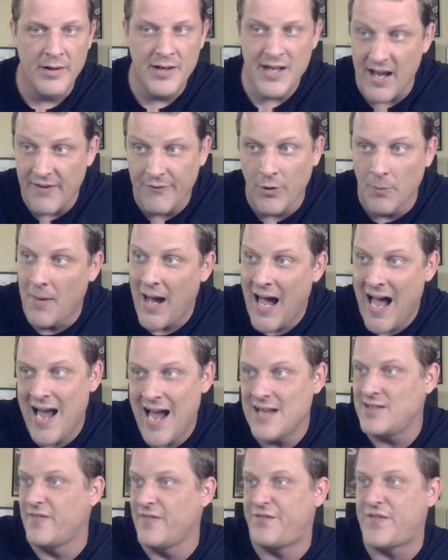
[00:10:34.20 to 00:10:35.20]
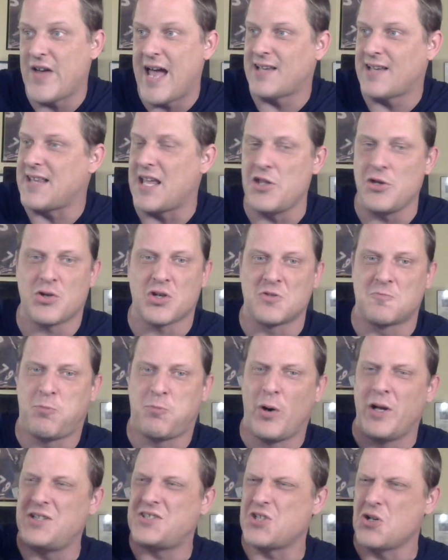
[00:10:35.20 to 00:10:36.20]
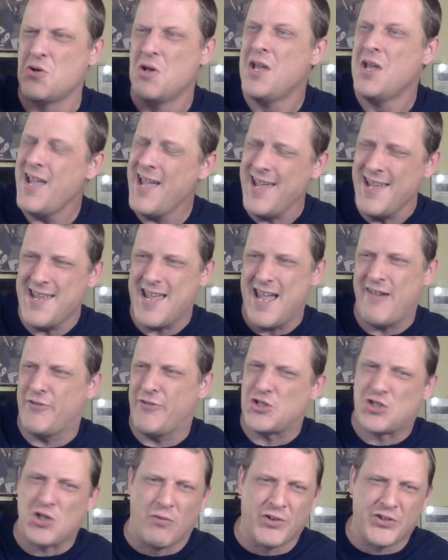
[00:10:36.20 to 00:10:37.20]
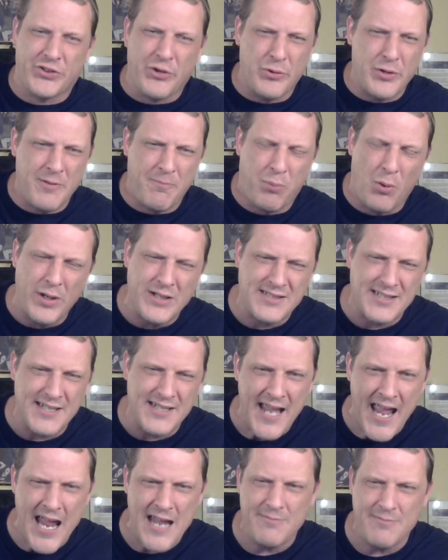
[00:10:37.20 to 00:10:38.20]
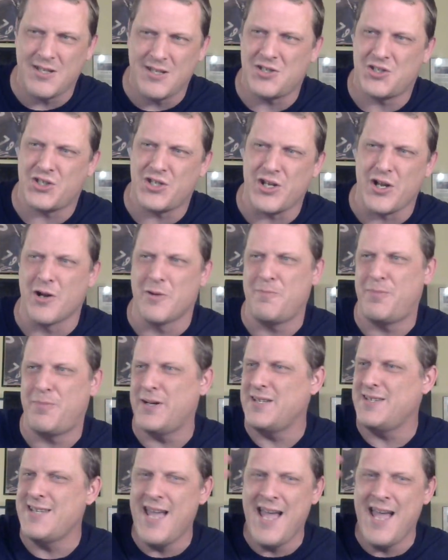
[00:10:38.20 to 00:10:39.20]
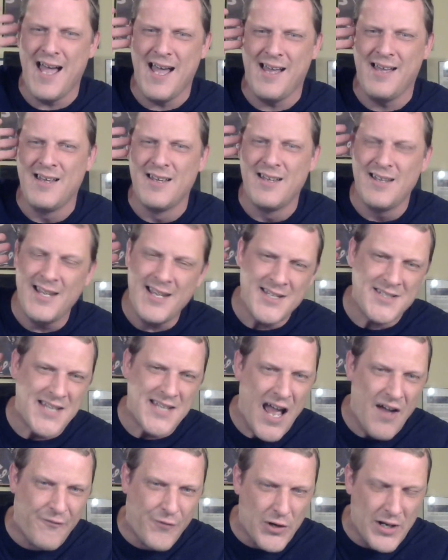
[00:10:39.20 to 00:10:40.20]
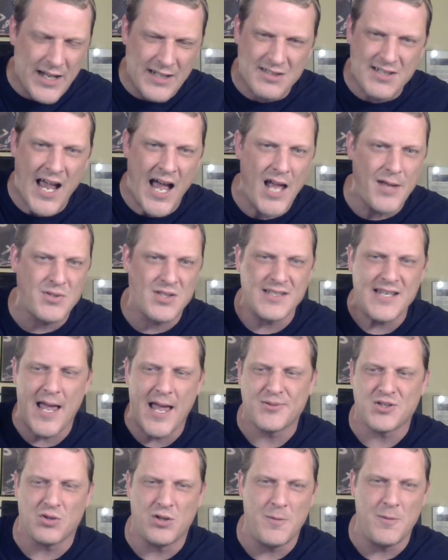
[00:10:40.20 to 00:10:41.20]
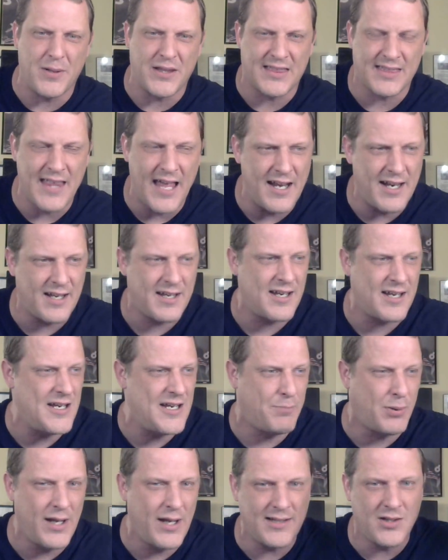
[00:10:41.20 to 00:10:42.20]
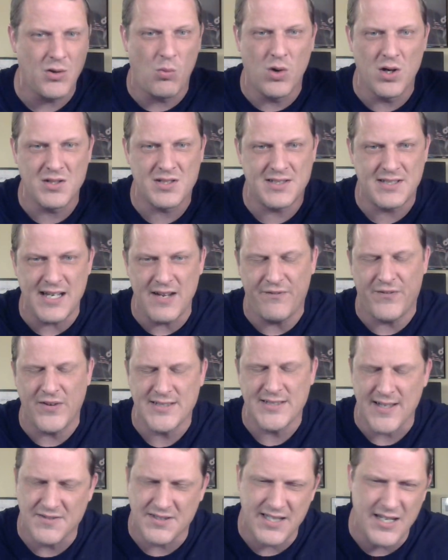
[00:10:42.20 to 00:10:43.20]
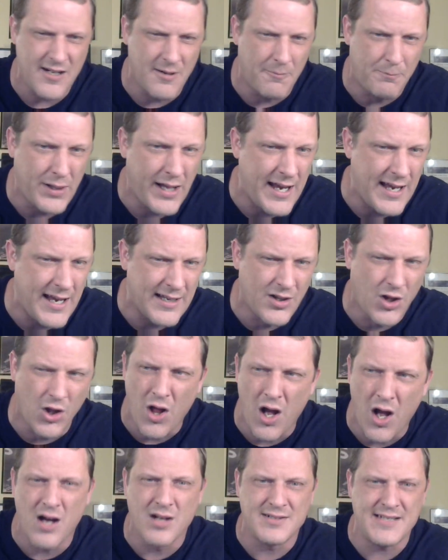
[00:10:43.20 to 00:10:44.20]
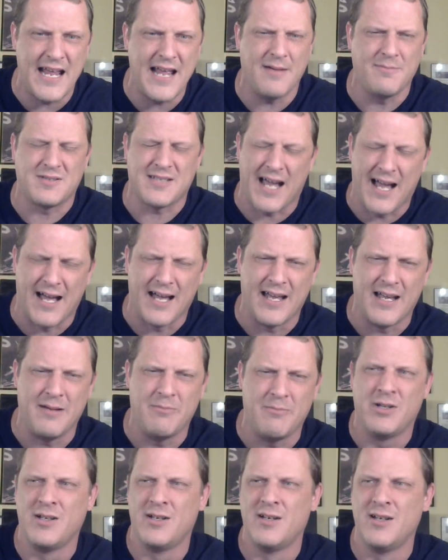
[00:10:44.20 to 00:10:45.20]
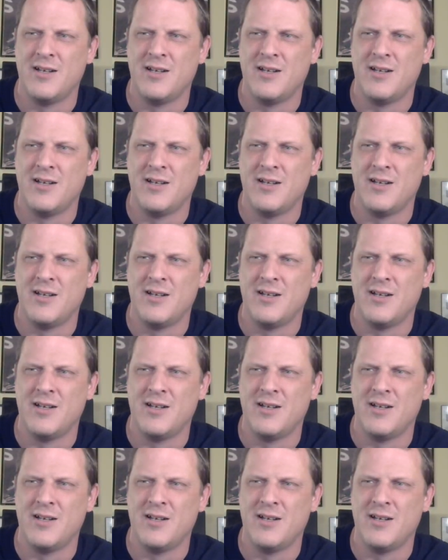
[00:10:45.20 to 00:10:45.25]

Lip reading: Never mind the fact that you could point to, hey, he averaged over 30 points a game this year. But yeah, his effort at times was absolutely pathetic and he played the worst defense I've seen him play in a long damn time.